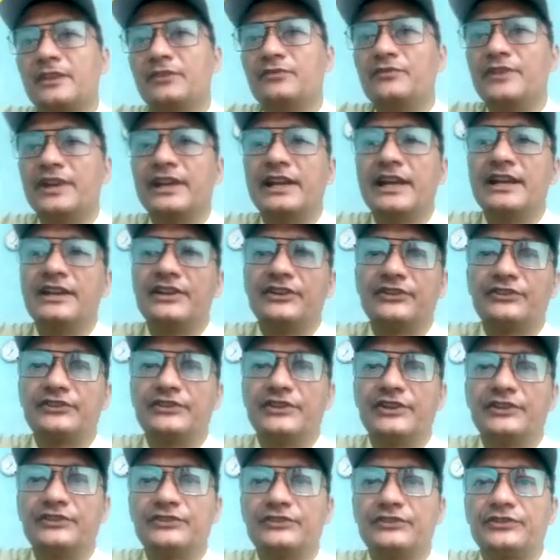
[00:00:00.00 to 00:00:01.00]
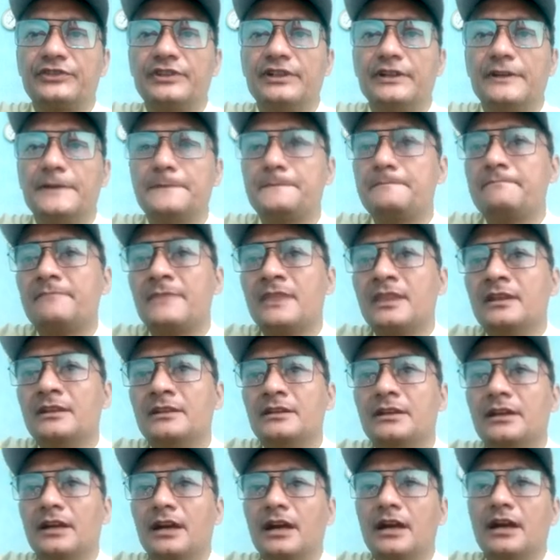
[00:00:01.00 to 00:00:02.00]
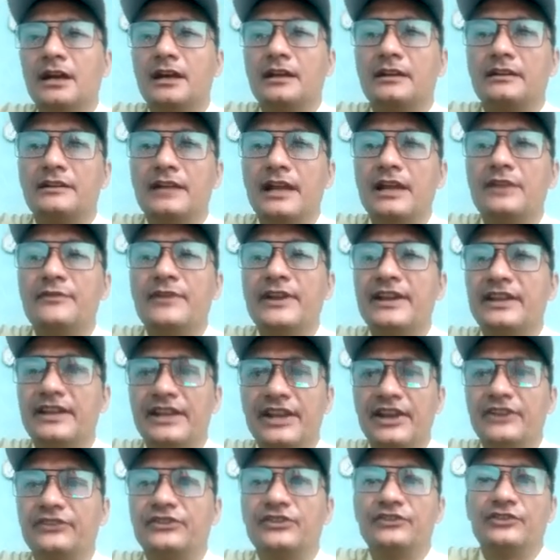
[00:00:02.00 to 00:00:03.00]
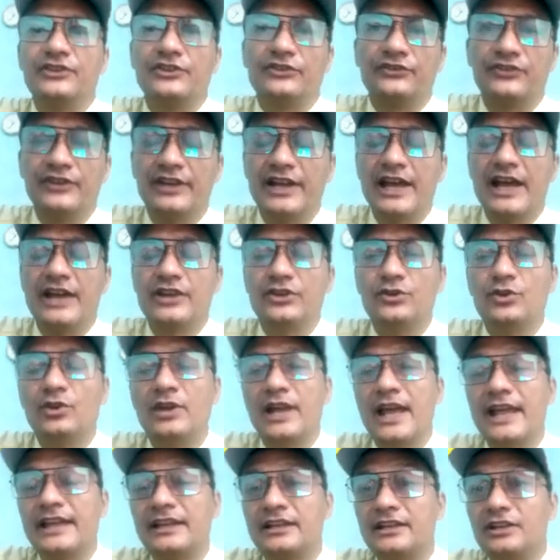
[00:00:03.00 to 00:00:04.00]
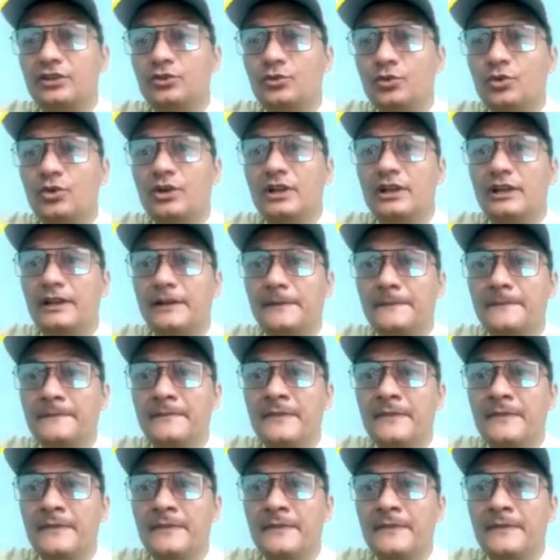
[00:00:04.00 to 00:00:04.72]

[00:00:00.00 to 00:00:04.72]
We can discuss a relevant case in this scenario like Google.